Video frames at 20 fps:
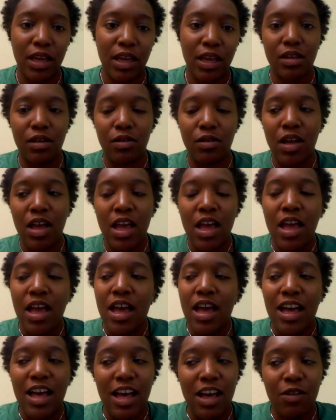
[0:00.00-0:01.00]
So
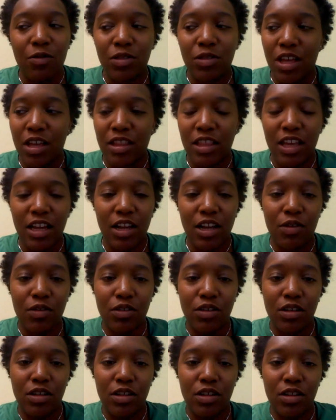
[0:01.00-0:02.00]
with all that
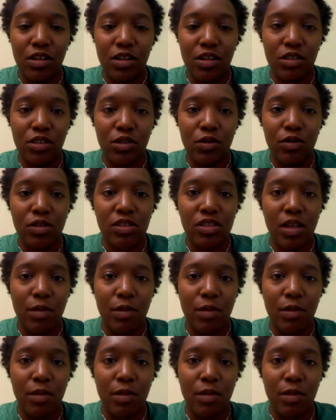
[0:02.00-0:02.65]
going on, it wouldn't do it.